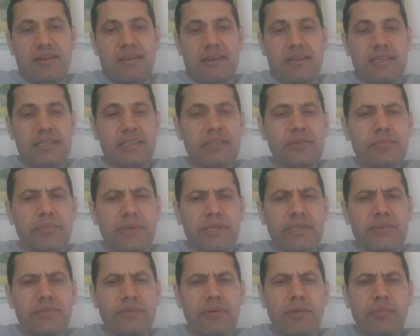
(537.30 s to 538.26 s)
It is
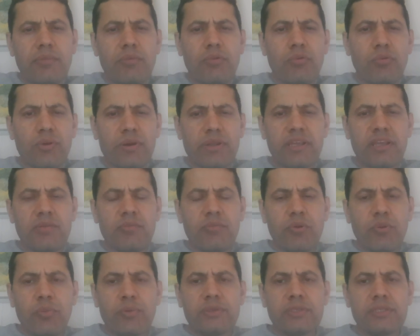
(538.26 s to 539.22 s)
best for working
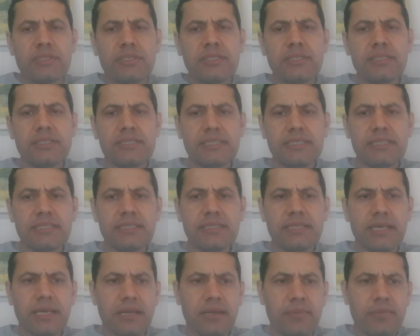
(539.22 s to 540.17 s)
professionals since
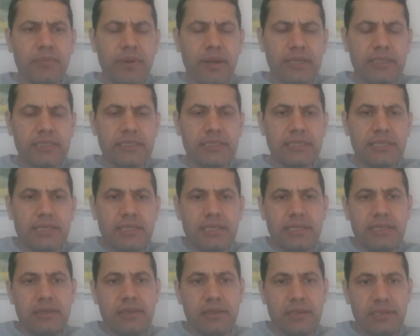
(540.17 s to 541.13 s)
they are practically
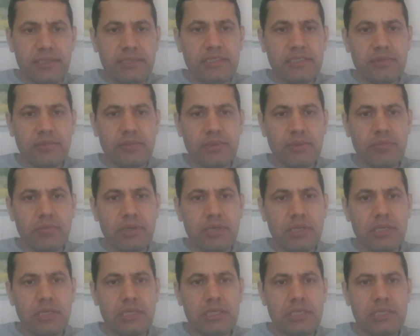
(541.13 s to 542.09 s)
knowledgeable,
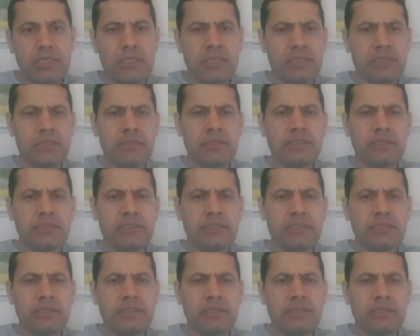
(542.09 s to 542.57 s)
but it doesn't